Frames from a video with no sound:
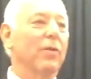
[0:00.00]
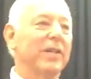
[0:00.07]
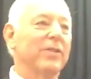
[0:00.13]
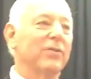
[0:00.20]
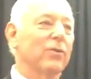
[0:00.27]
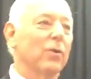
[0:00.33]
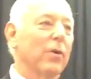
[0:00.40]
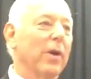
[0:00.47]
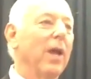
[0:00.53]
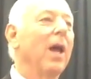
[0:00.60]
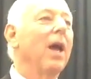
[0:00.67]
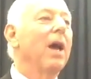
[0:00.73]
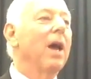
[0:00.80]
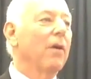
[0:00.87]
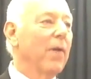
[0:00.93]
great story.
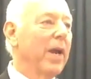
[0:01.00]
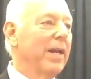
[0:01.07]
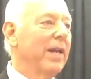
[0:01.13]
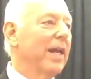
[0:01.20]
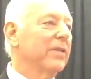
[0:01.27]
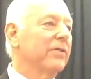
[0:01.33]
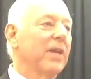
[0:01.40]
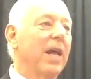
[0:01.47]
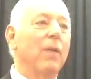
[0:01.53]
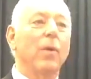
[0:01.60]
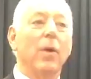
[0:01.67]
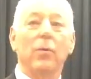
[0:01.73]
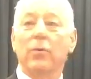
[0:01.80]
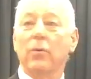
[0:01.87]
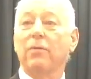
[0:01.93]
Great, next. And
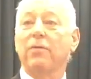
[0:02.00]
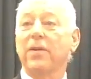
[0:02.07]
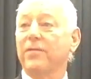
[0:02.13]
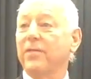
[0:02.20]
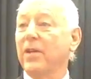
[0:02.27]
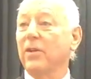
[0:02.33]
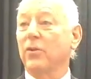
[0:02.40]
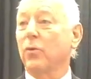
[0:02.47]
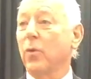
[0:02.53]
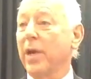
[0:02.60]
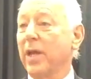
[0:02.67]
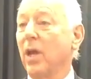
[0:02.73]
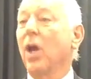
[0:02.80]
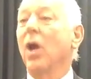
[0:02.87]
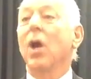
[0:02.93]
we would do 15 or
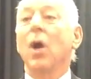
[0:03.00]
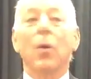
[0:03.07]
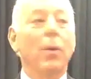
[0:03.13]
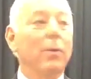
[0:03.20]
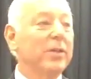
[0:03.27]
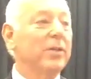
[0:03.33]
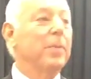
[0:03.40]
20. We would